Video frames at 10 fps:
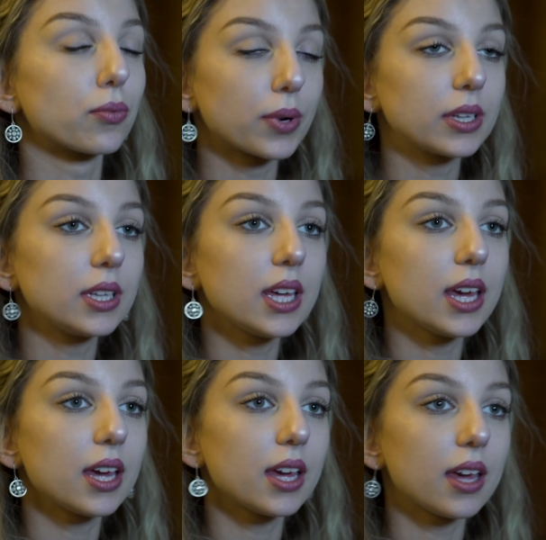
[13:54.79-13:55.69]

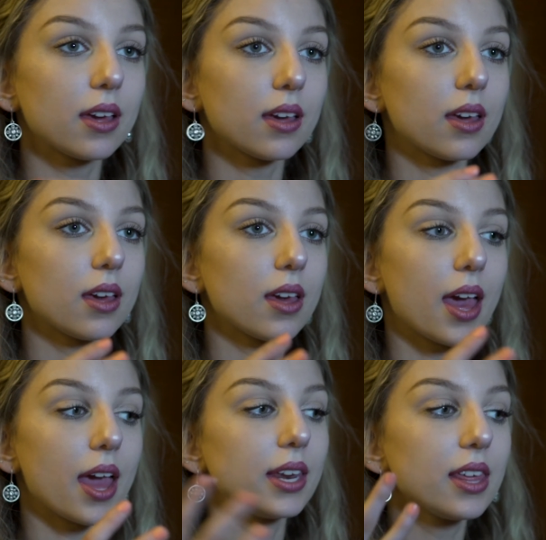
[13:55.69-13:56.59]
really
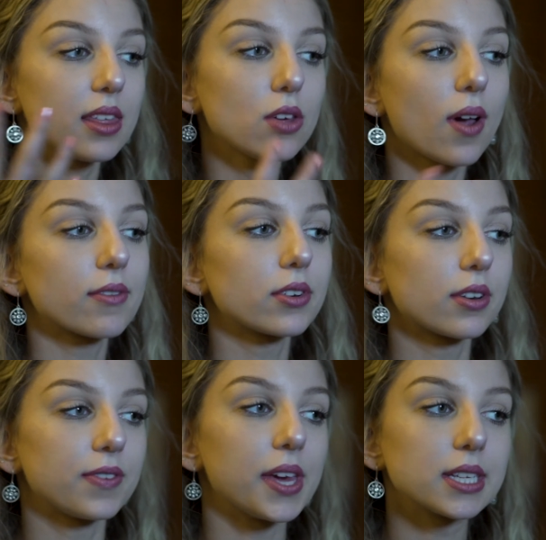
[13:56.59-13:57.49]
anything you have on
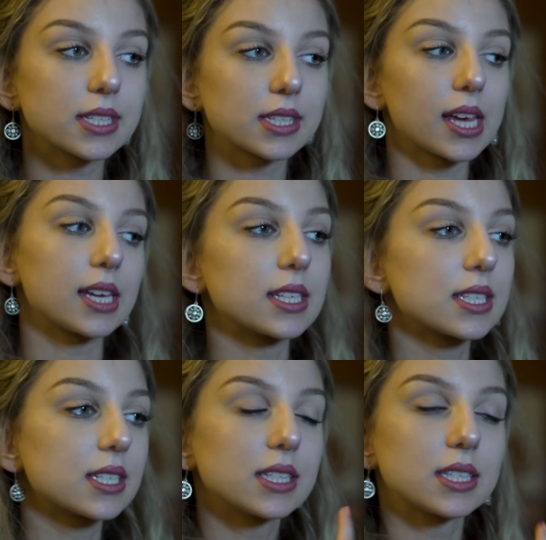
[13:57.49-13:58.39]
your face, like
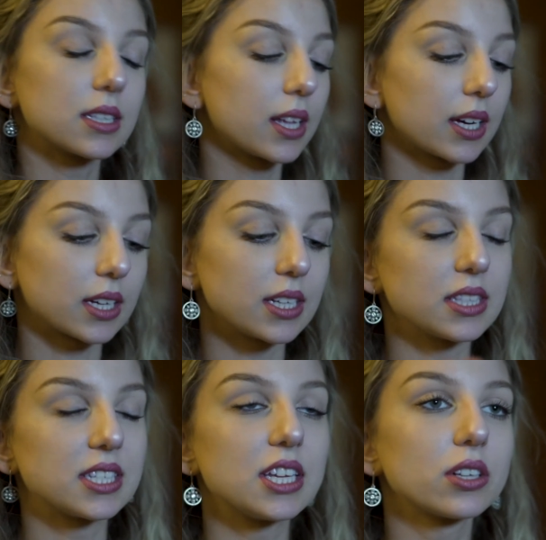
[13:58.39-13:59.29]
this can, like a
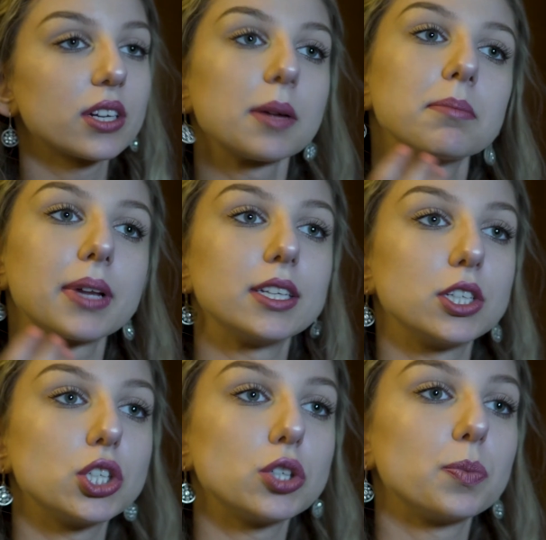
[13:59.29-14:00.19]
concealer can blend
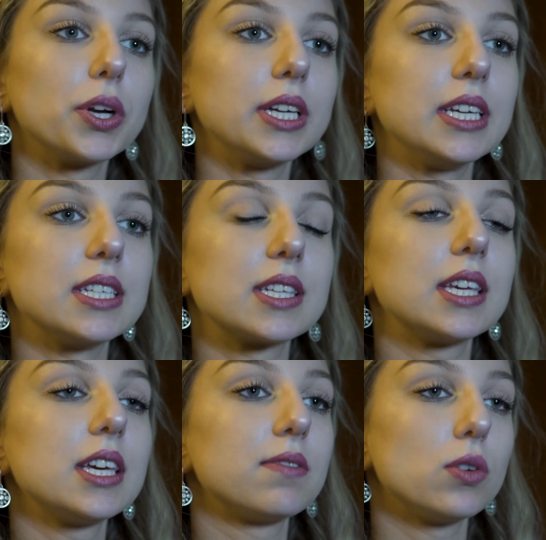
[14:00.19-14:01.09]
into pretty
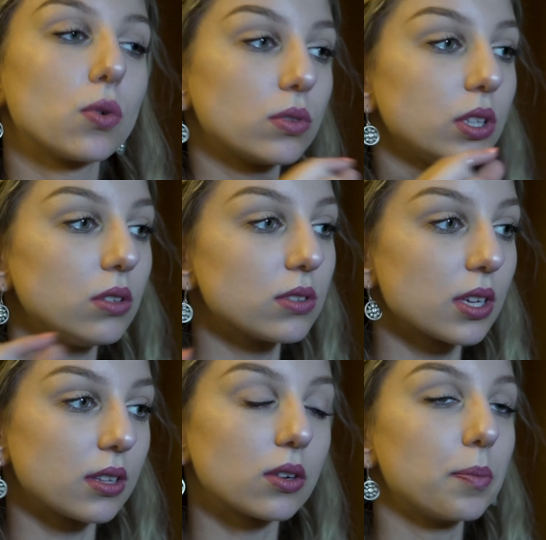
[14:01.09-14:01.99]
easily if you only use
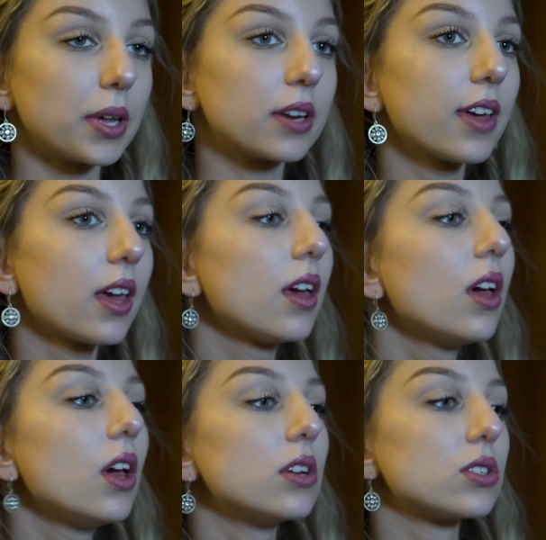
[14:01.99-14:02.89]
a little bit of it.
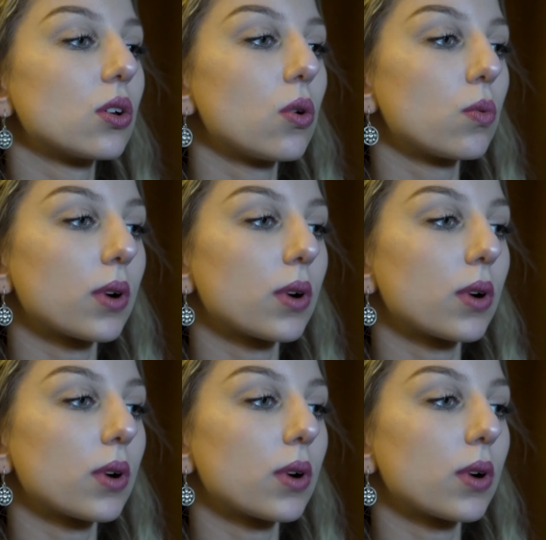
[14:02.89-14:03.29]
So don't